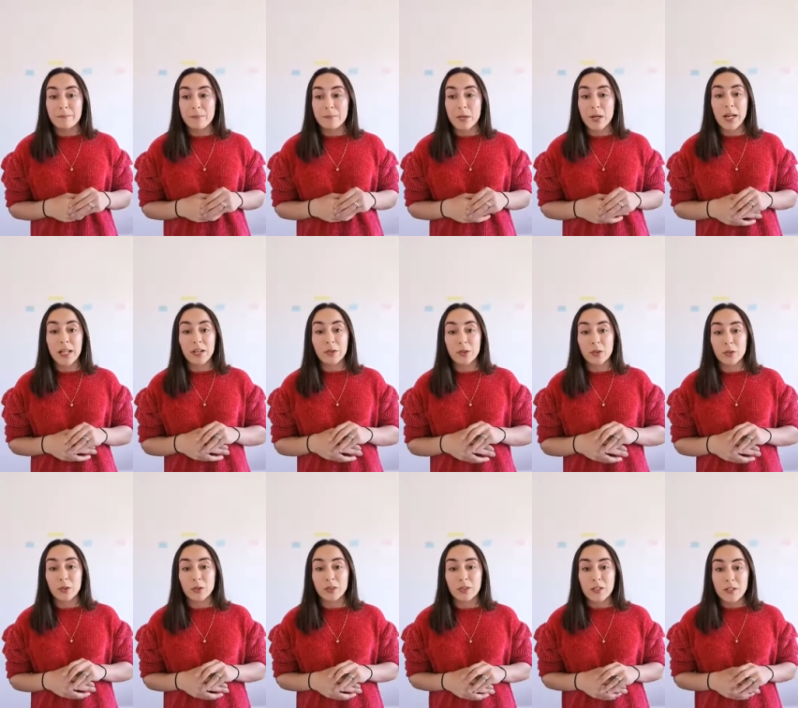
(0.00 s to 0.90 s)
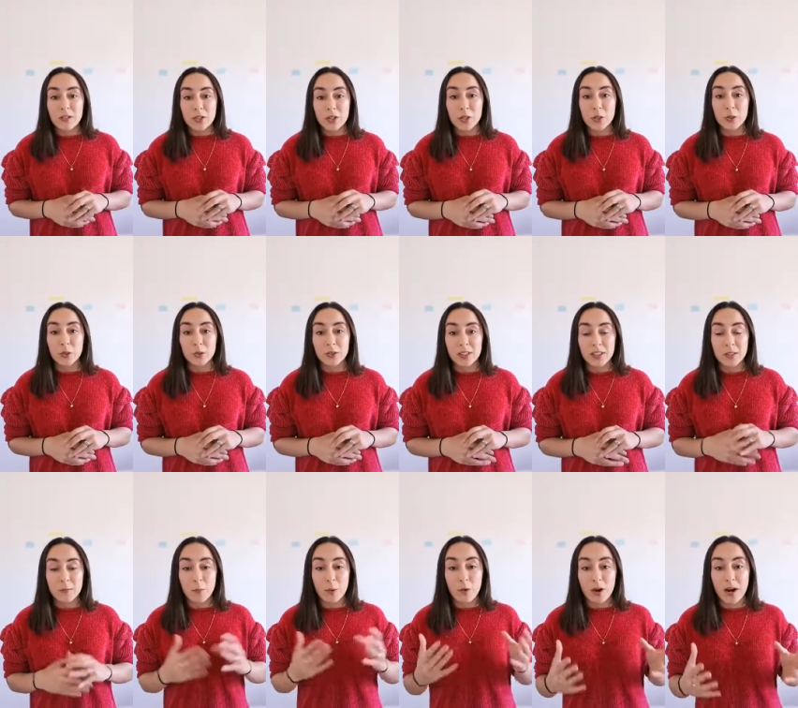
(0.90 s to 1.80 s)
political tools
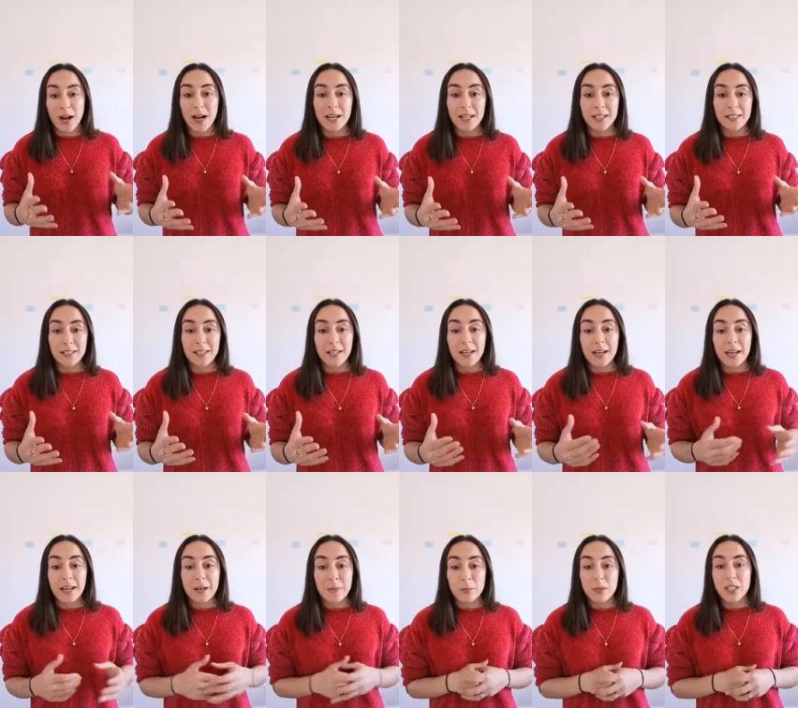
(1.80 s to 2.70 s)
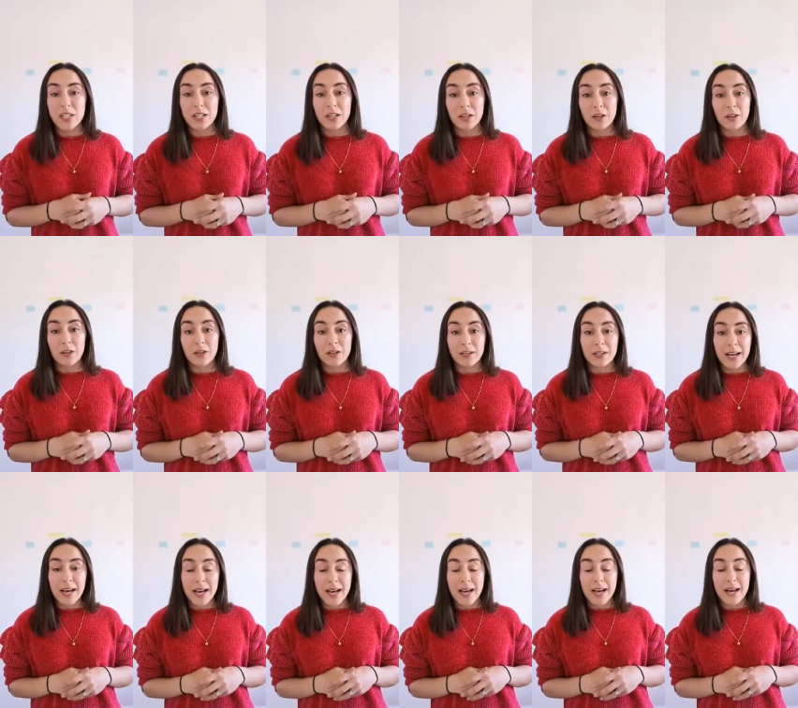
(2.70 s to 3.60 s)
that sport has, in particular
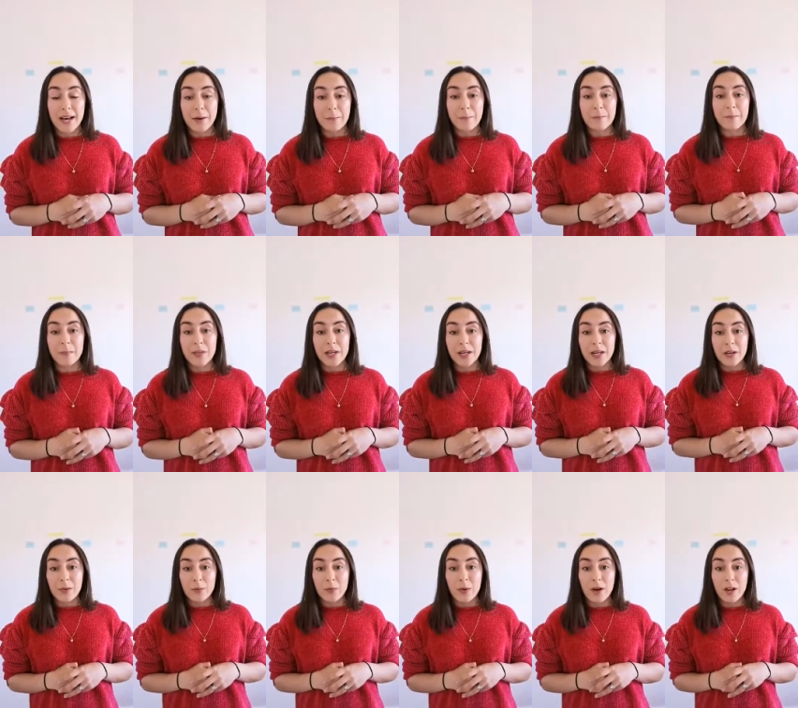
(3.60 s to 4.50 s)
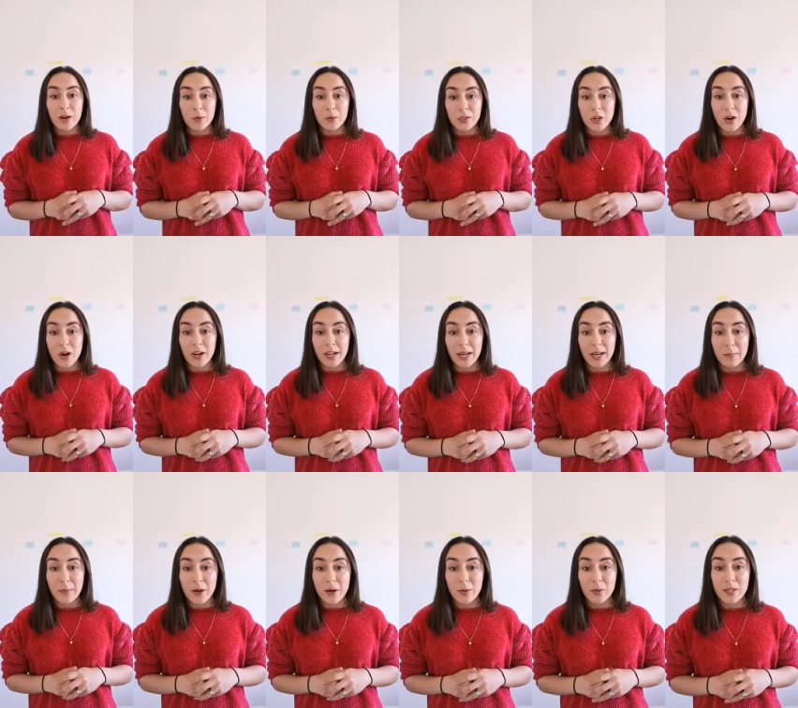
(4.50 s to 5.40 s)
um, when I was talking
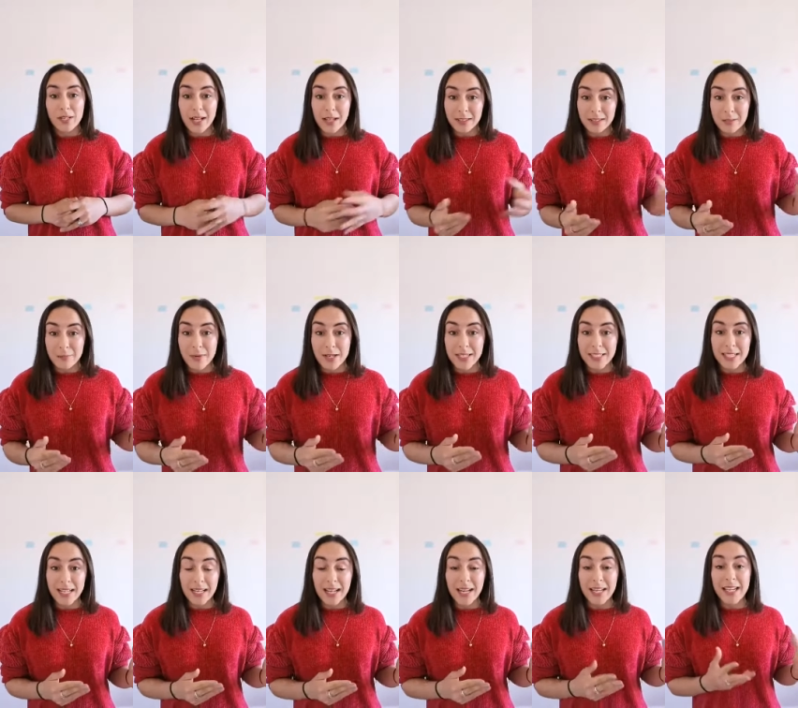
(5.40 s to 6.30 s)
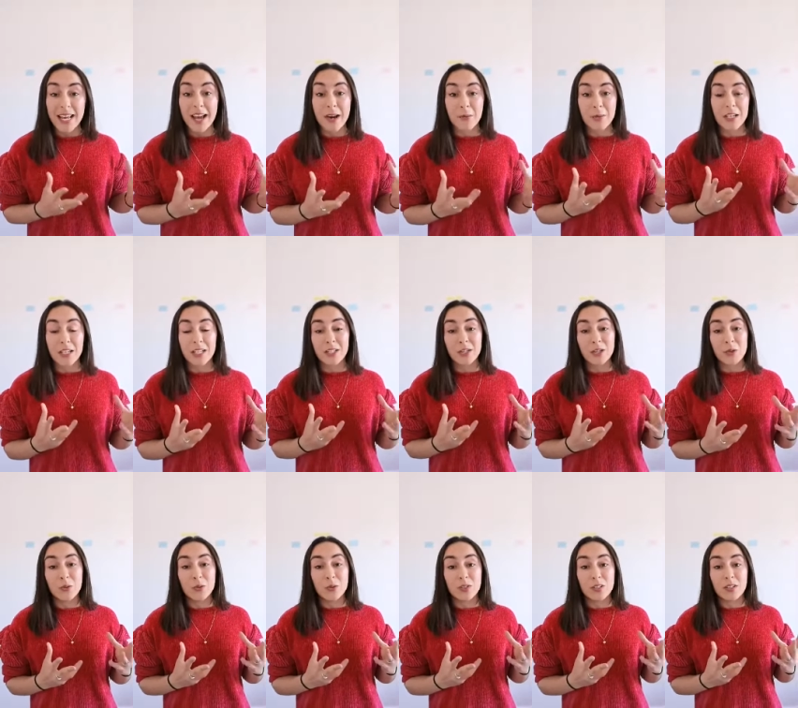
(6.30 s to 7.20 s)
about Nelson Mandela and how
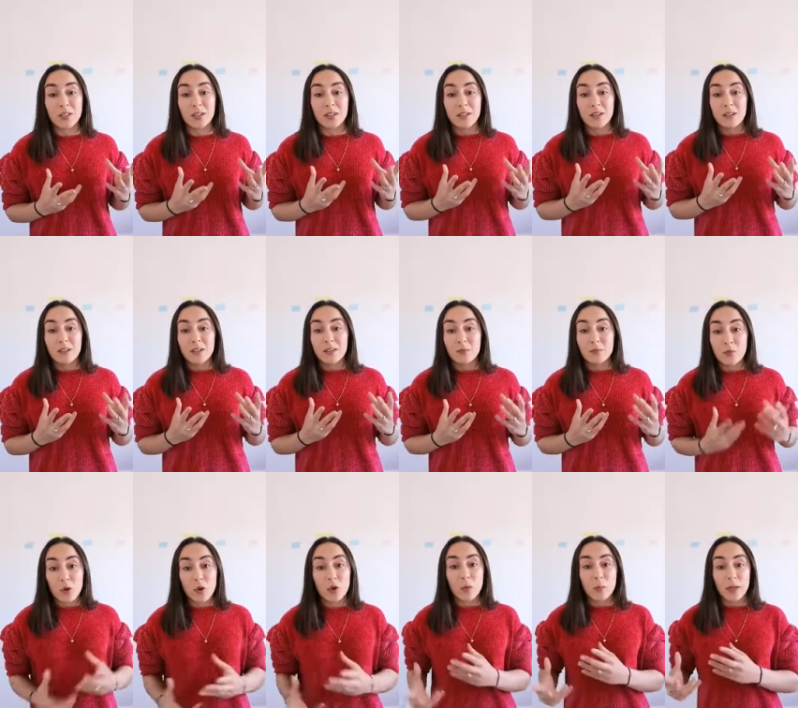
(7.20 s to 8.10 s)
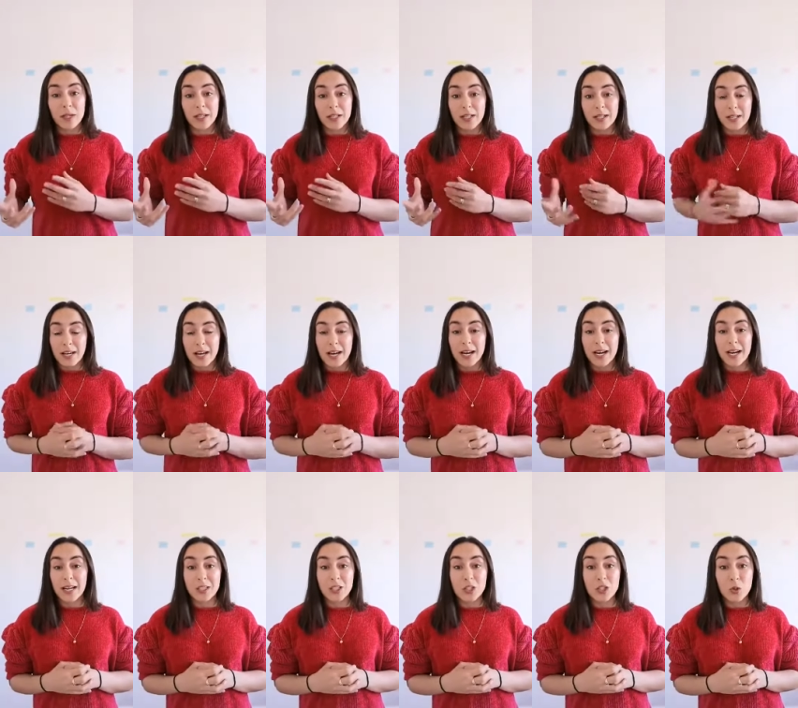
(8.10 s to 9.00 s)
he used rugby
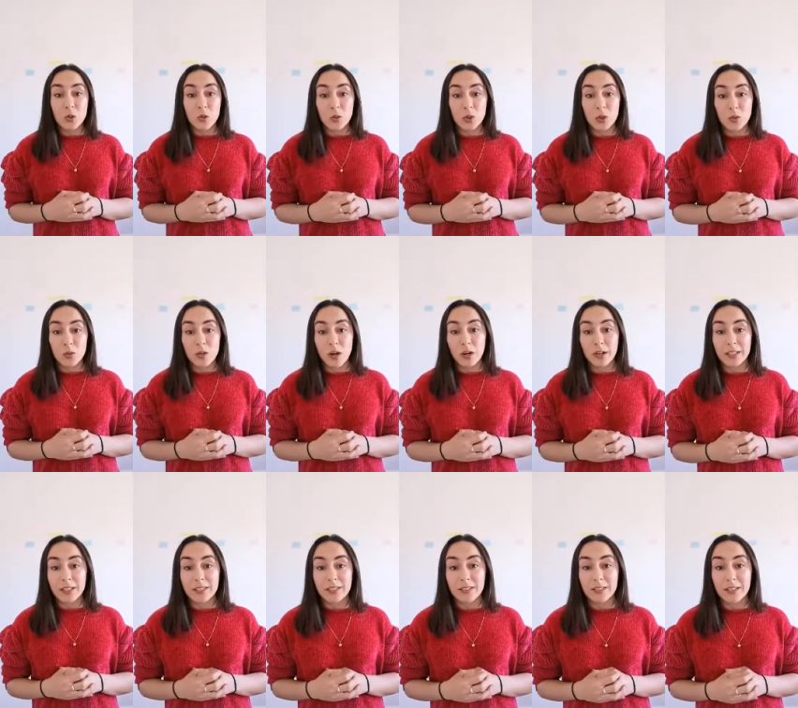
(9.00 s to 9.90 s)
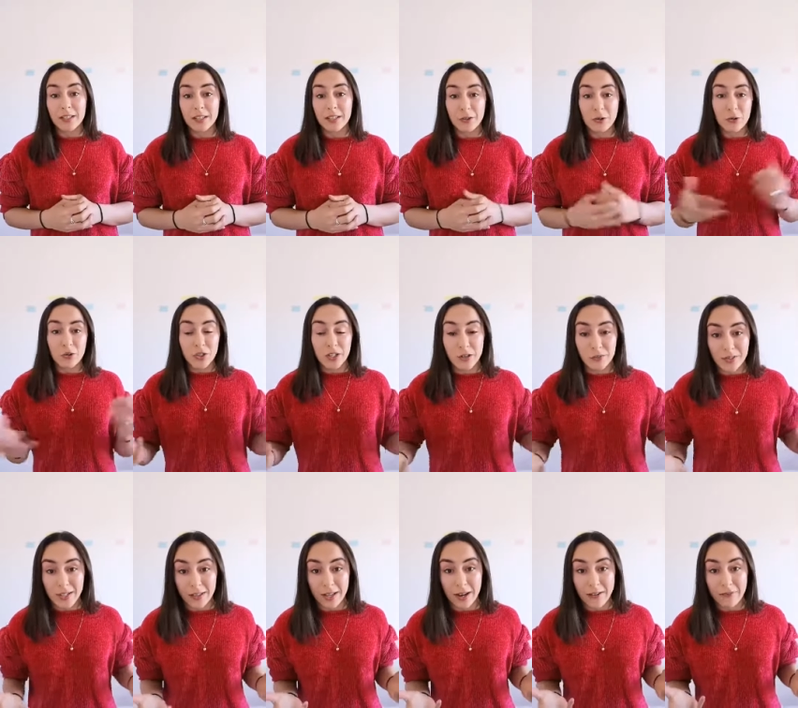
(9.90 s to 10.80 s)
uh, to unite the country of
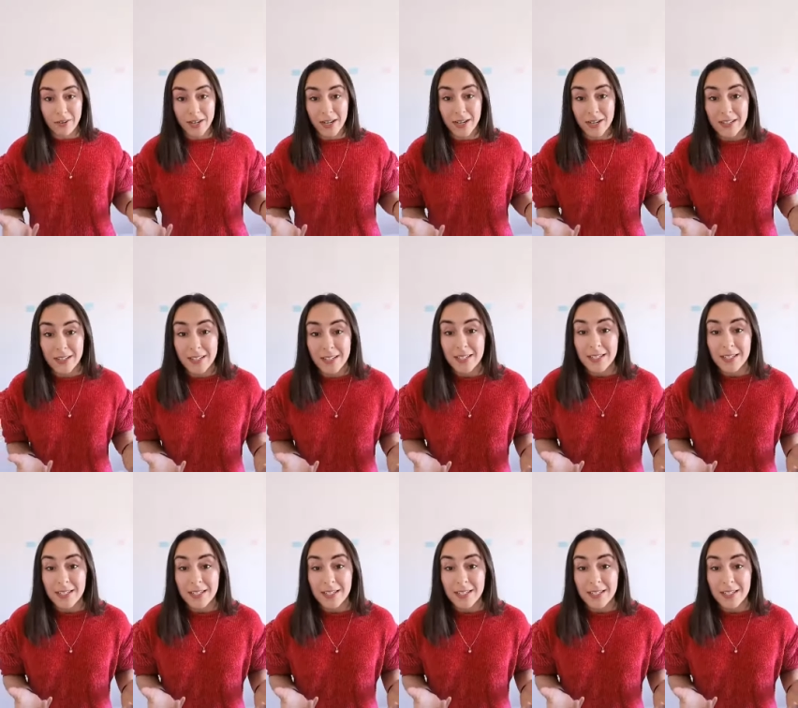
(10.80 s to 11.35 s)
South Africa.